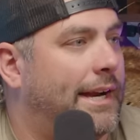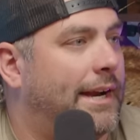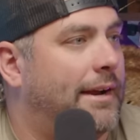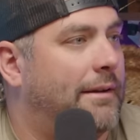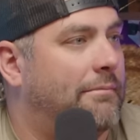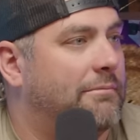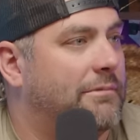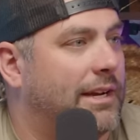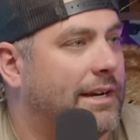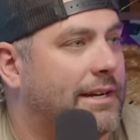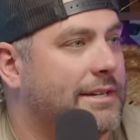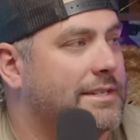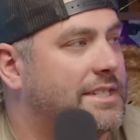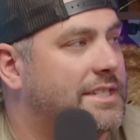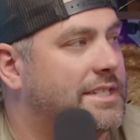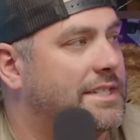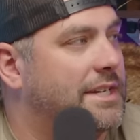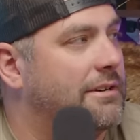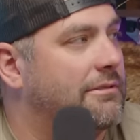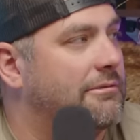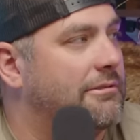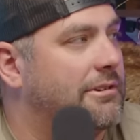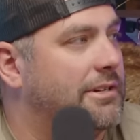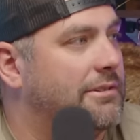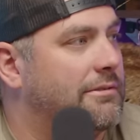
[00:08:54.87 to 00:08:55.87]
am like a
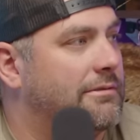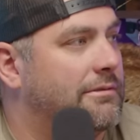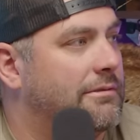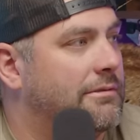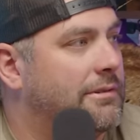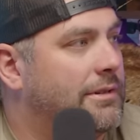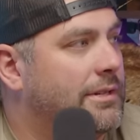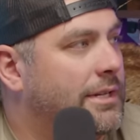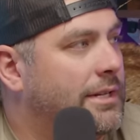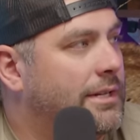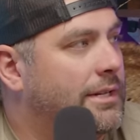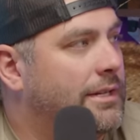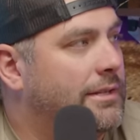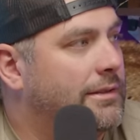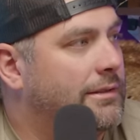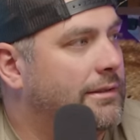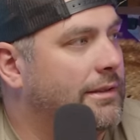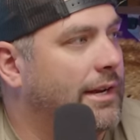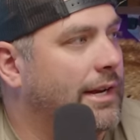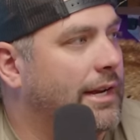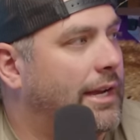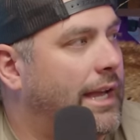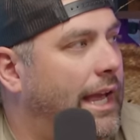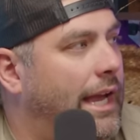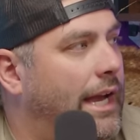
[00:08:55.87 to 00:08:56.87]
serial
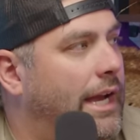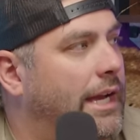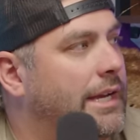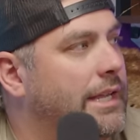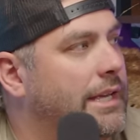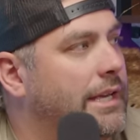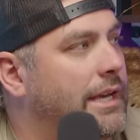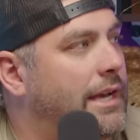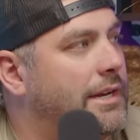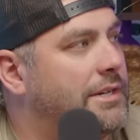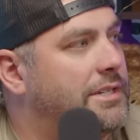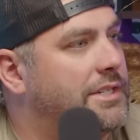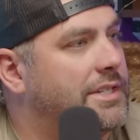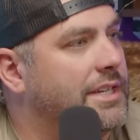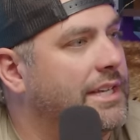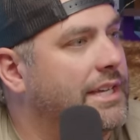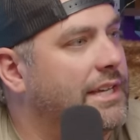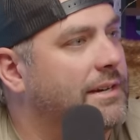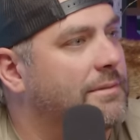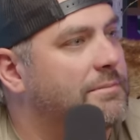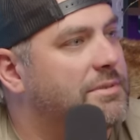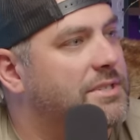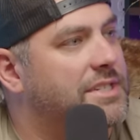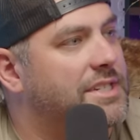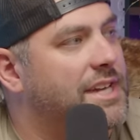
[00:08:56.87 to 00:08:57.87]
like
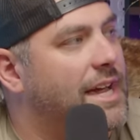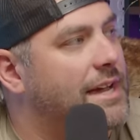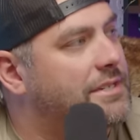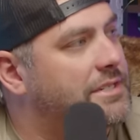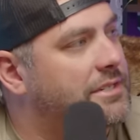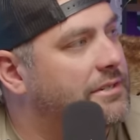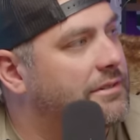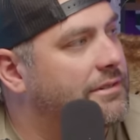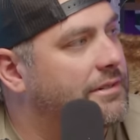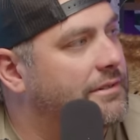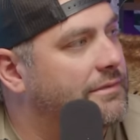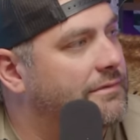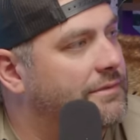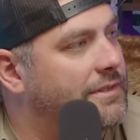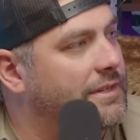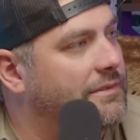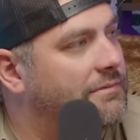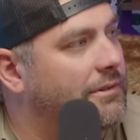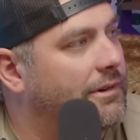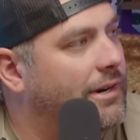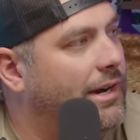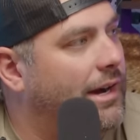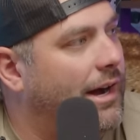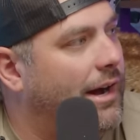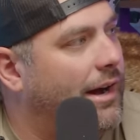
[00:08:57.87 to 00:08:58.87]
ADHD obsessor of
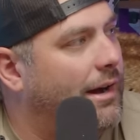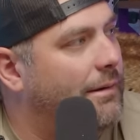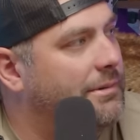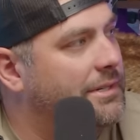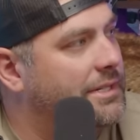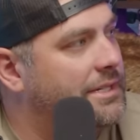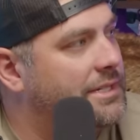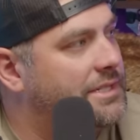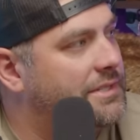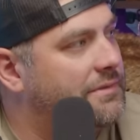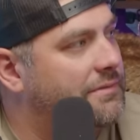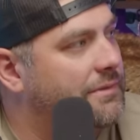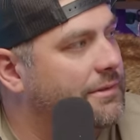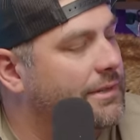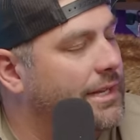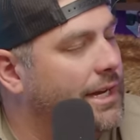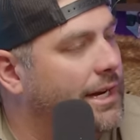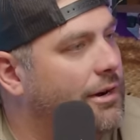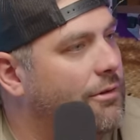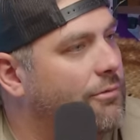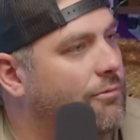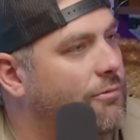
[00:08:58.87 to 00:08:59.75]
different hobbies for like a